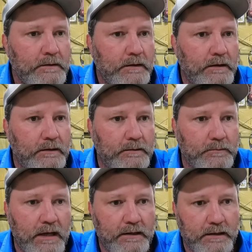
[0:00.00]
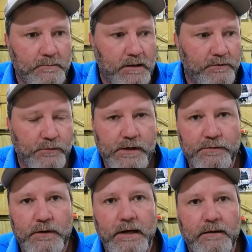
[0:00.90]
Got it at about a
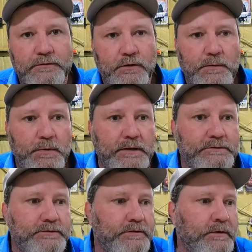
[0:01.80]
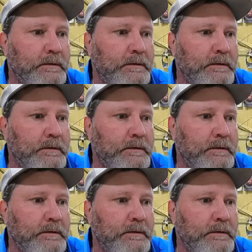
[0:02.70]
3.5 degree pitch.